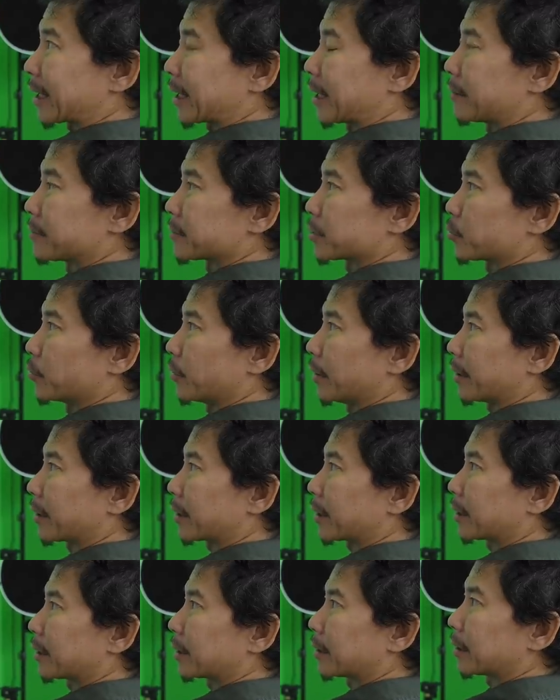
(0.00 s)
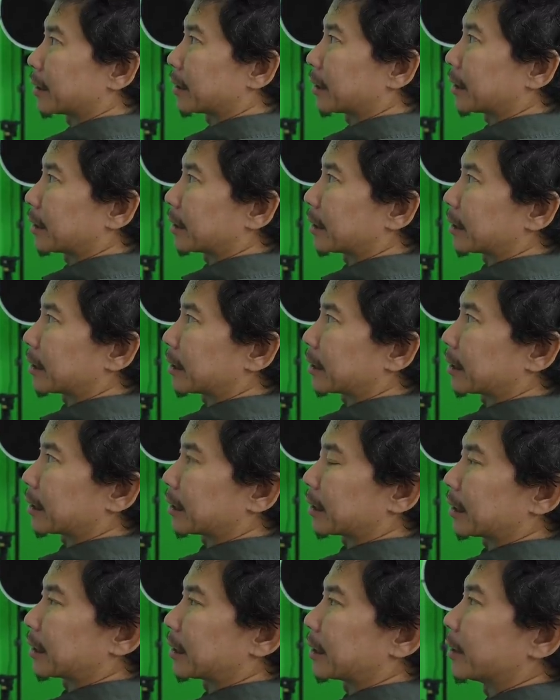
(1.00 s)
comes with
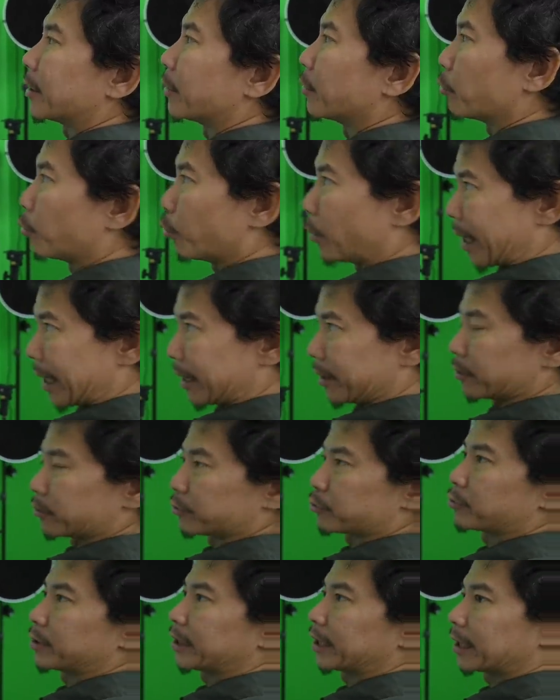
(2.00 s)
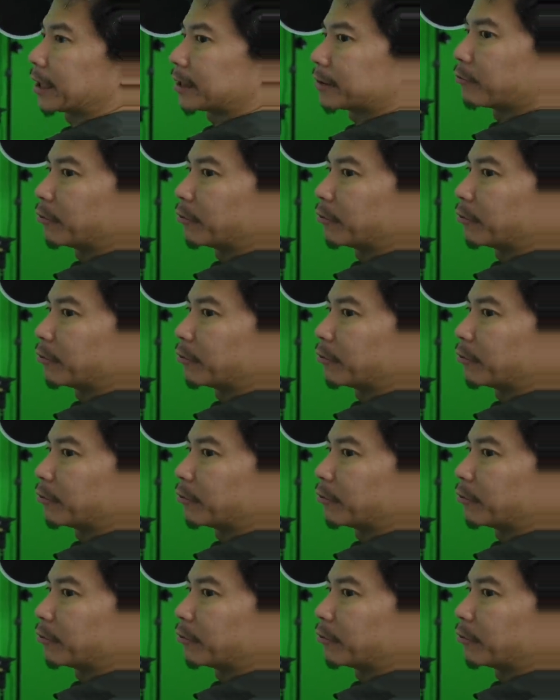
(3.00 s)
radio trigger,